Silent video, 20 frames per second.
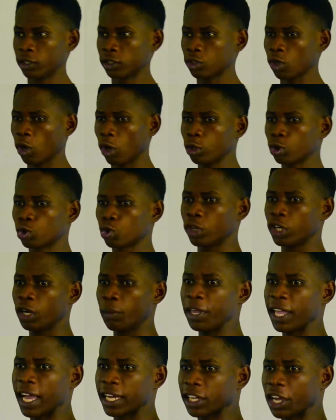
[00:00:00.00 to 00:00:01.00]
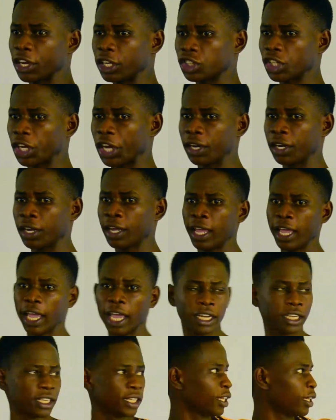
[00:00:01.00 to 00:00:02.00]
So you should pay attention
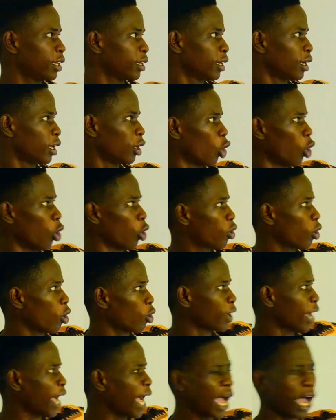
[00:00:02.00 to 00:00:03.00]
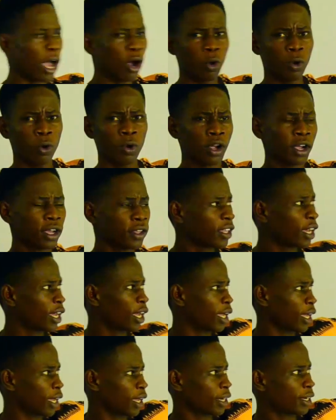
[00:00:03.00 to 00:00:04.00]
and look on how
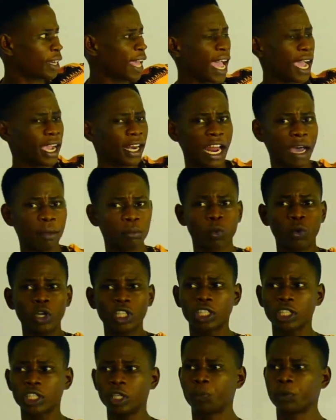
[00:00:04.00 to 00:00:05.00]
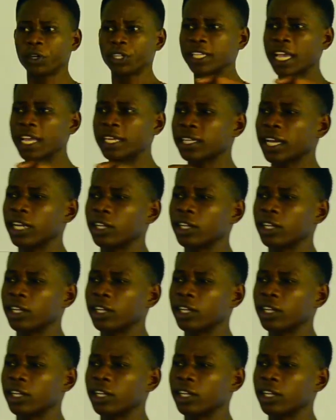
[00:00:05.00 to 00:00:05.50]
the diagram which represents